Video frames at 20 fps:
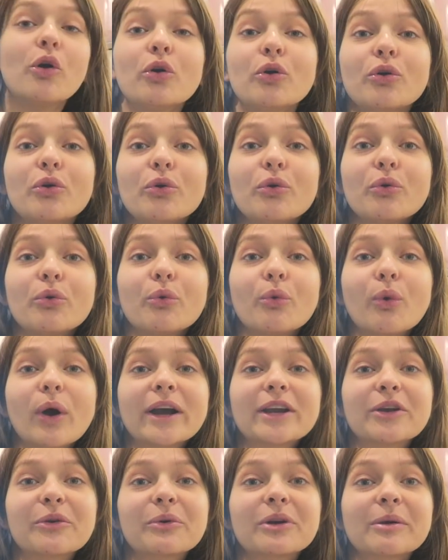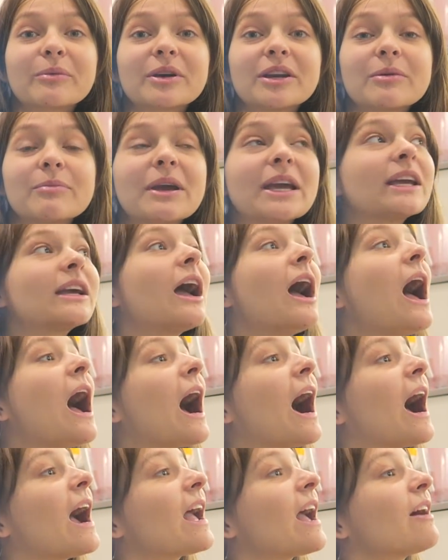Ooh, I know what I'm gonna make.
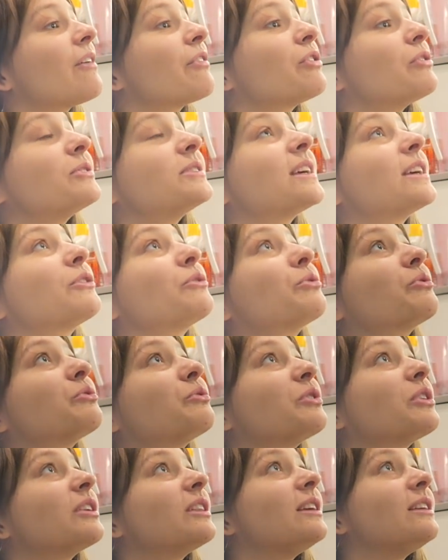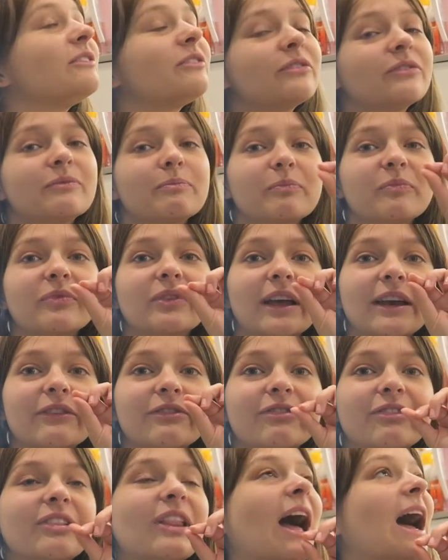I have those like really like
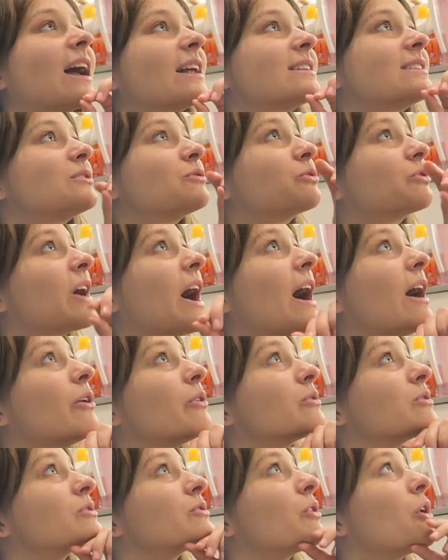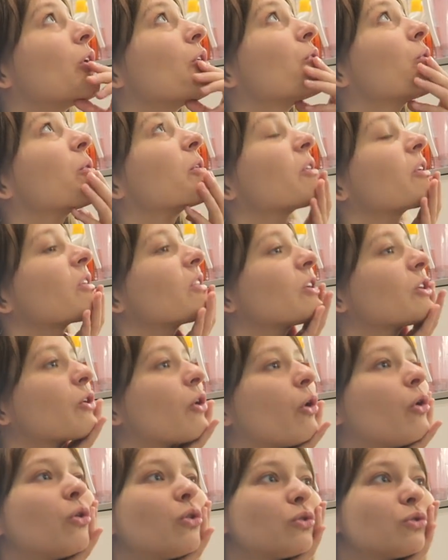flat, round, oh, what are they
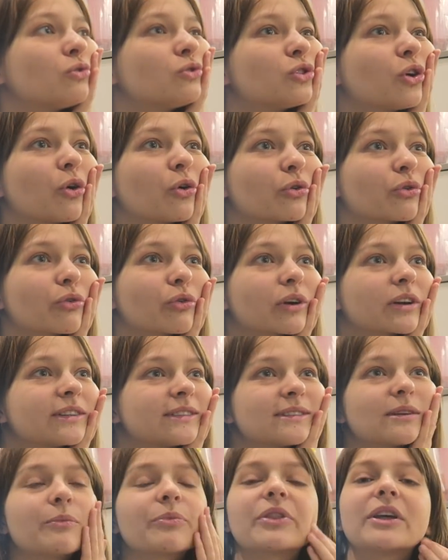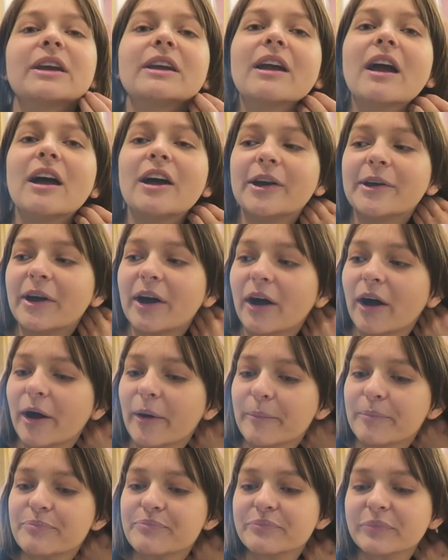called, or something,
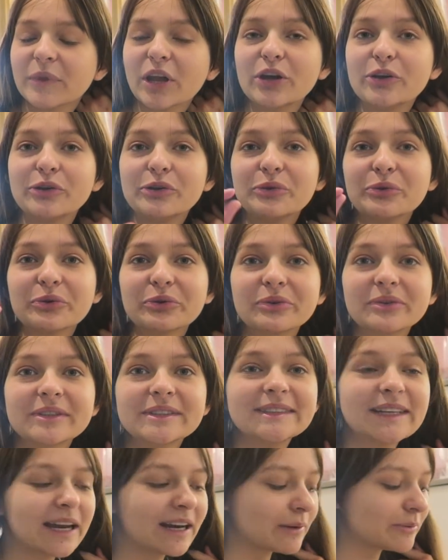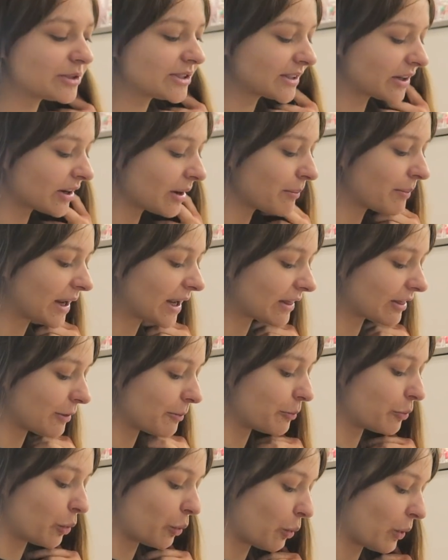noodles, and I'm just gonna make
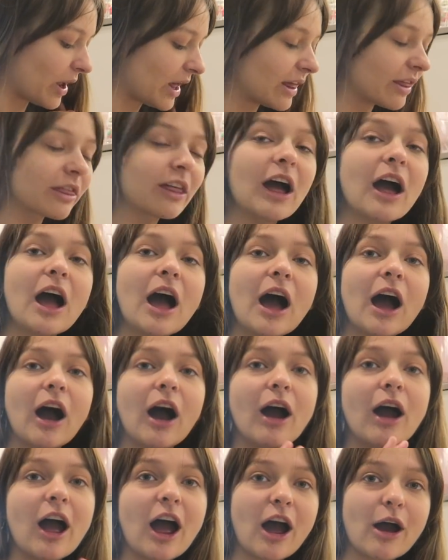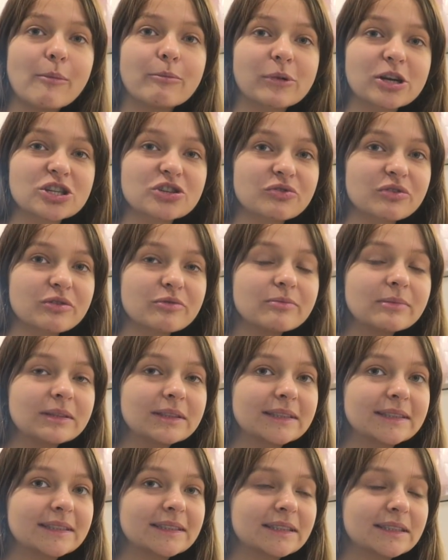them with
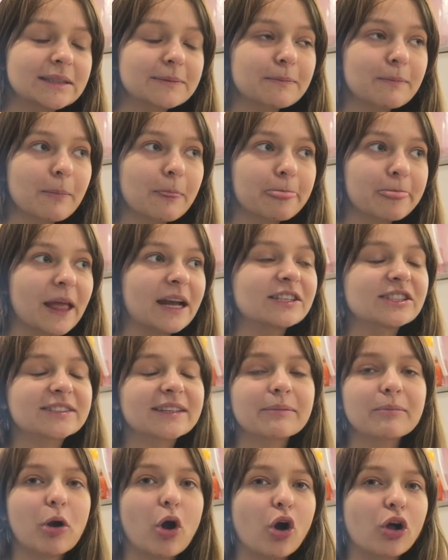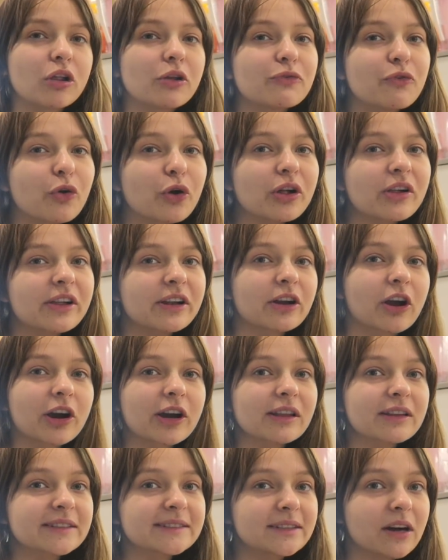mushrooms and just some olive oil and
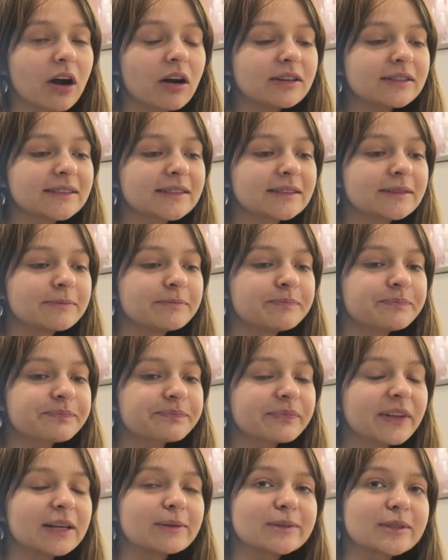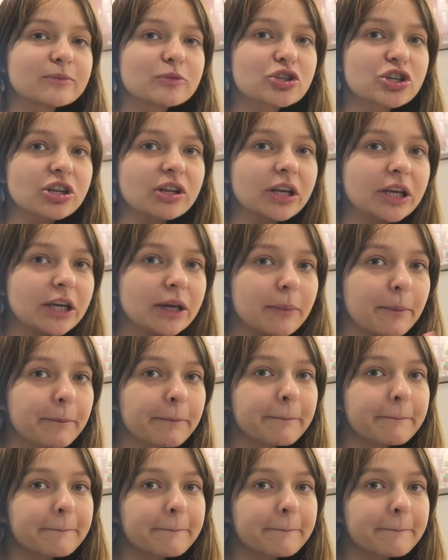garlic sauce and some chili.